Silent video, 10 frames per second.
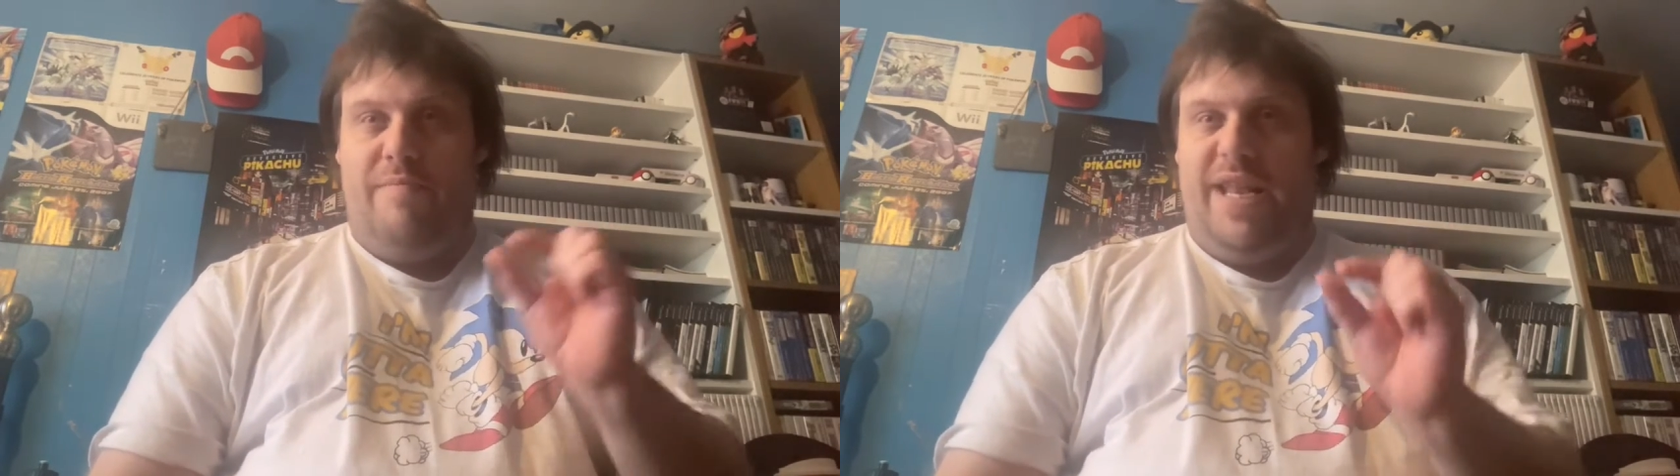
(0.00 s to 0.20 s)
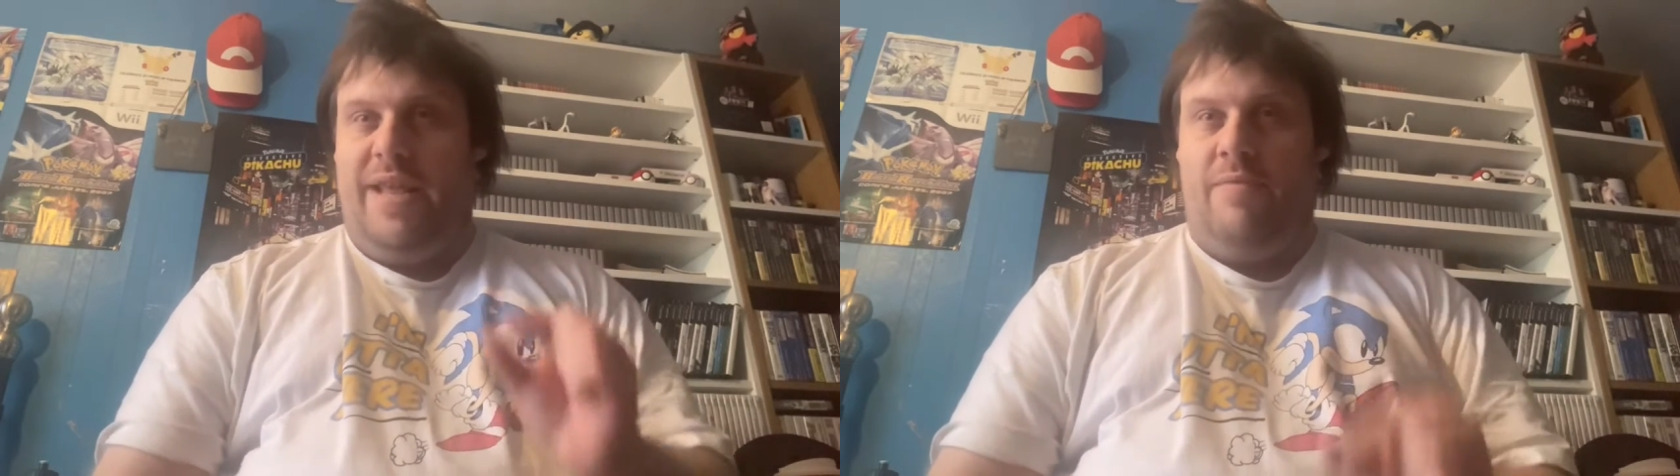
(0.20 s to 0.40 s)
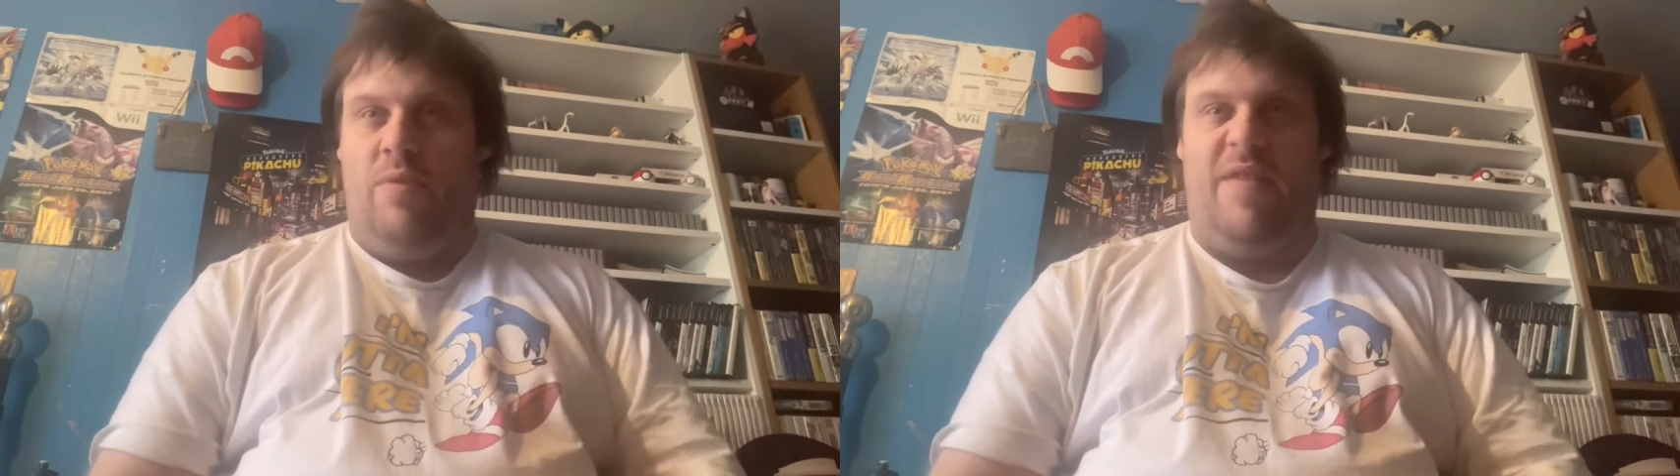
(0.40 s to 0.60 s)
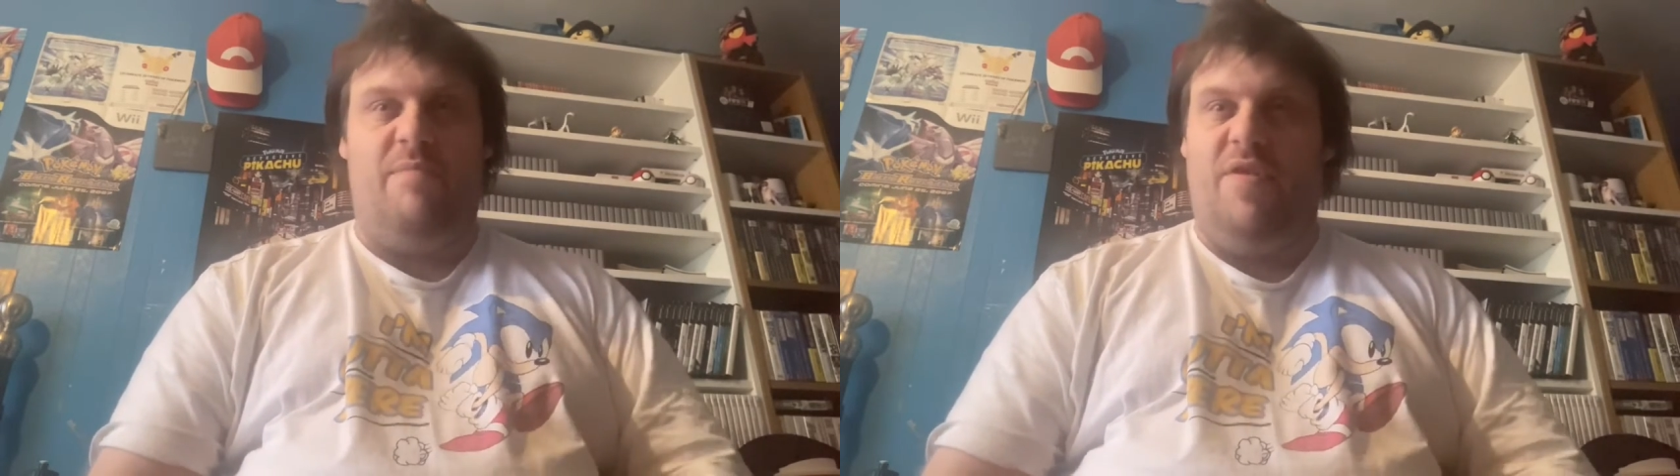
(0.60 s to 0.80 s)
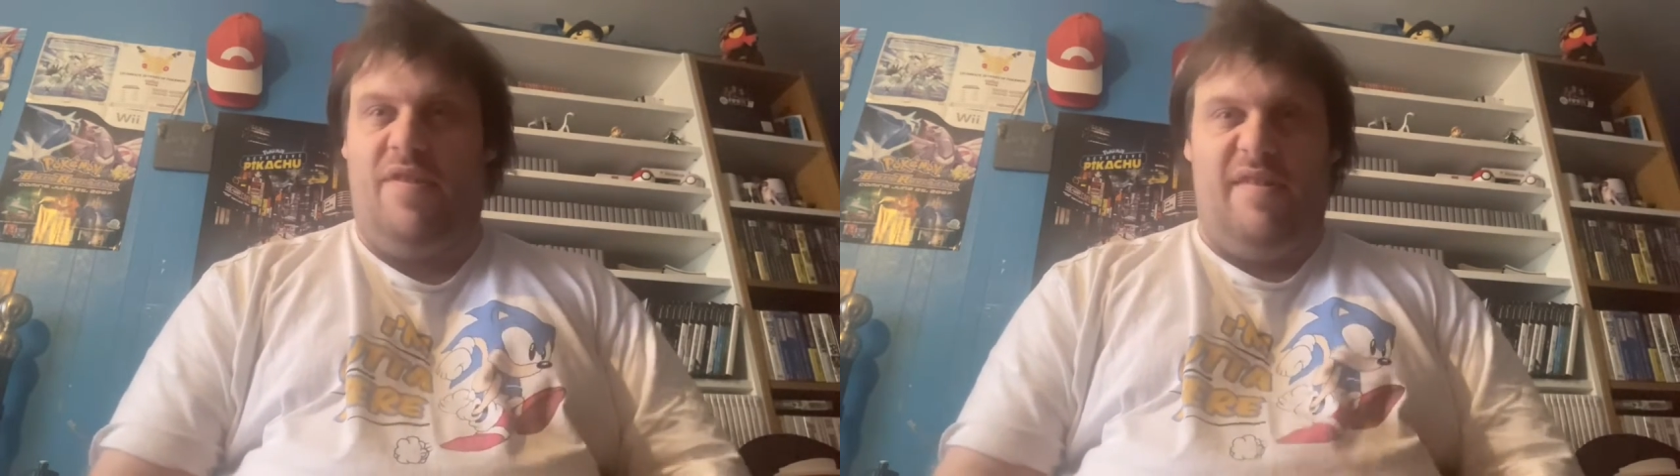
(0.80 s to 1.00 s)
mini
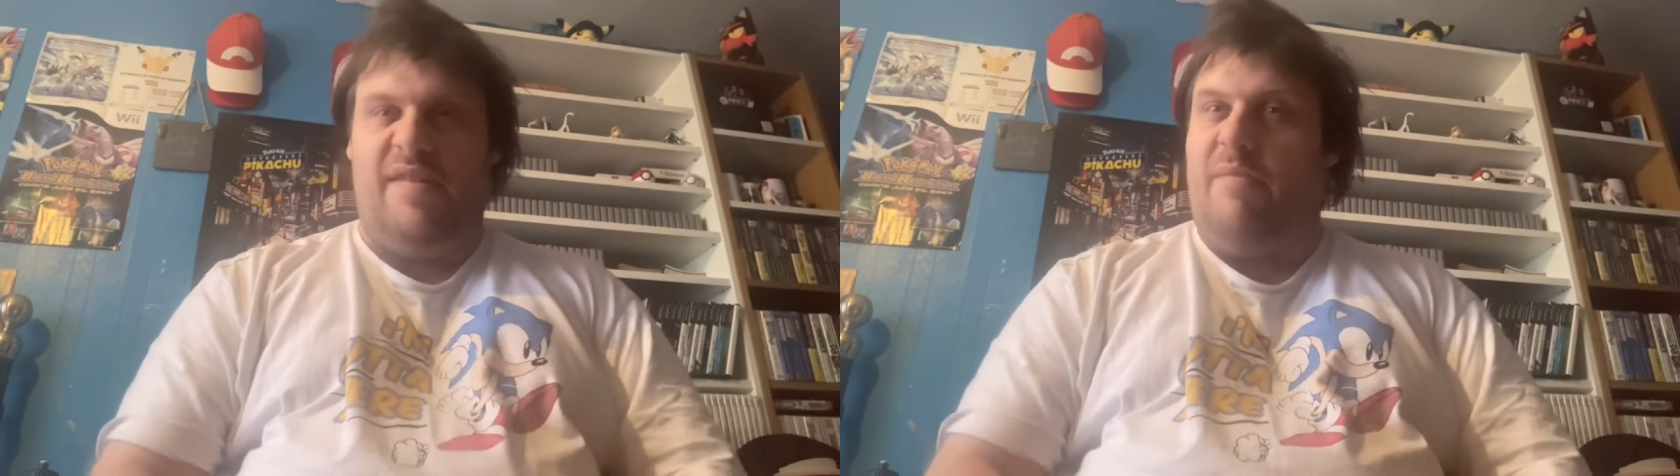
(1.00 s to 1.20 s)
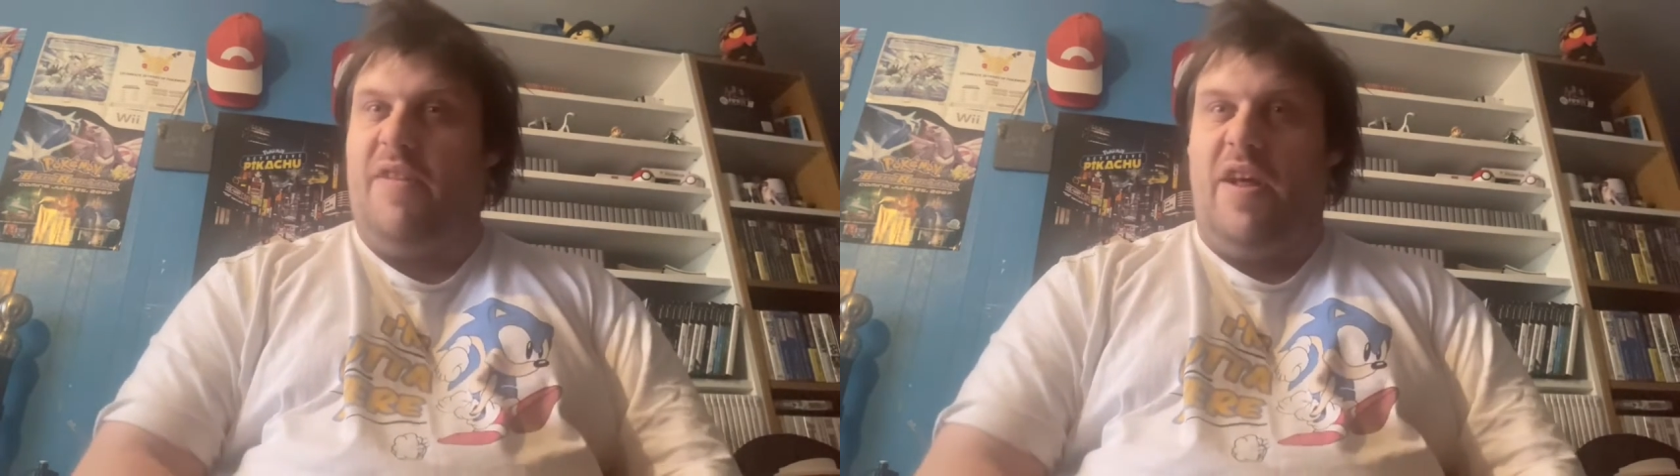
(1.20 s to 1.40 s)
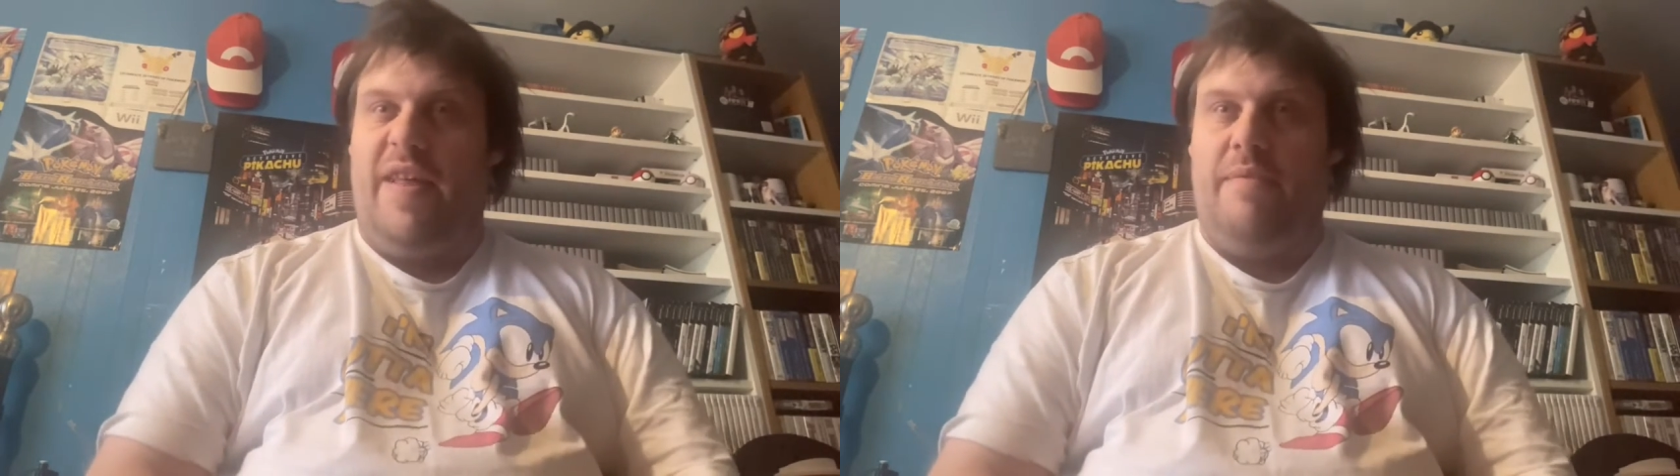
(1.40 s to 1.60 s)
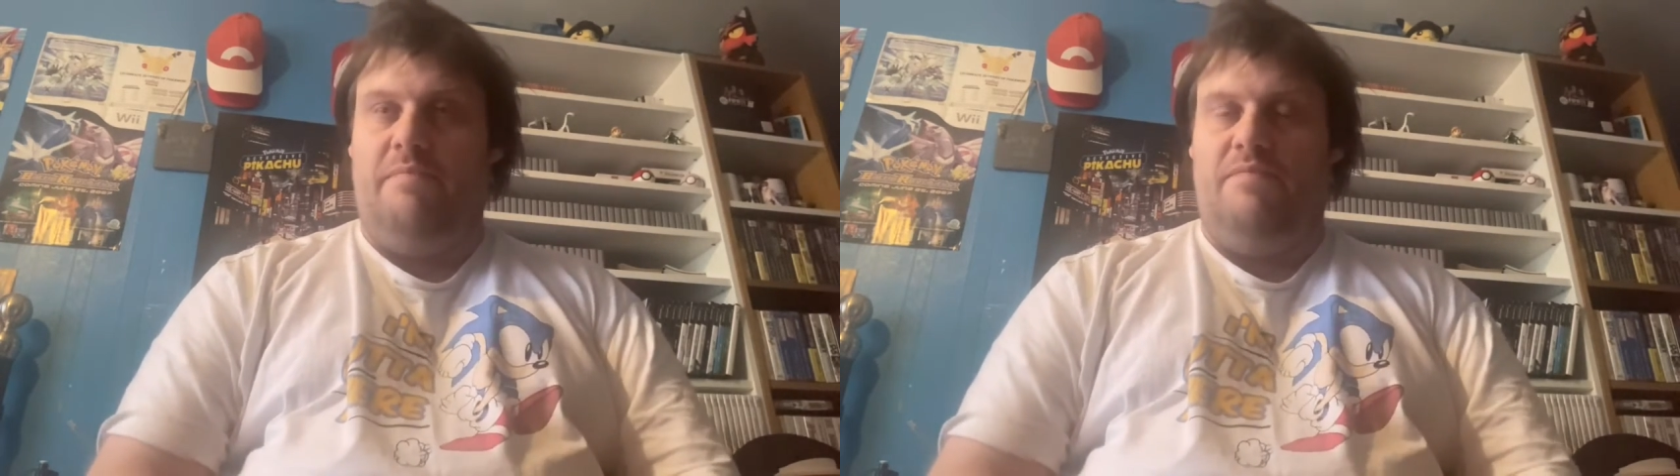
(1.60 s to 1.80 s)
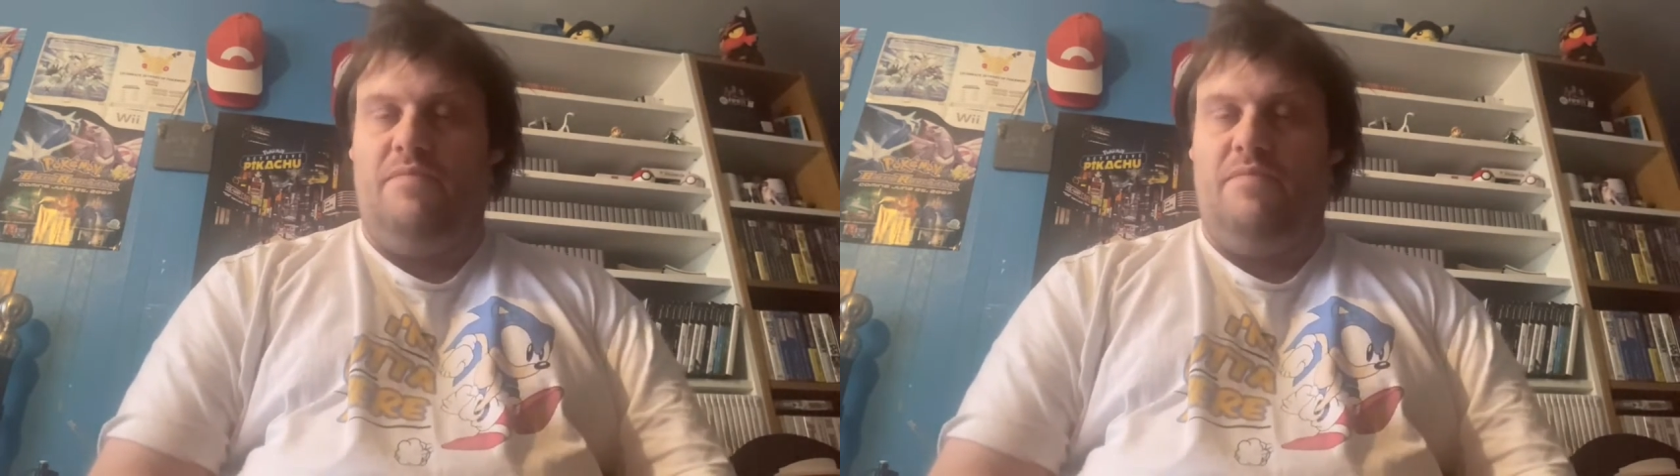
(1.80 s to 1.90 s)
Whispers, something like that.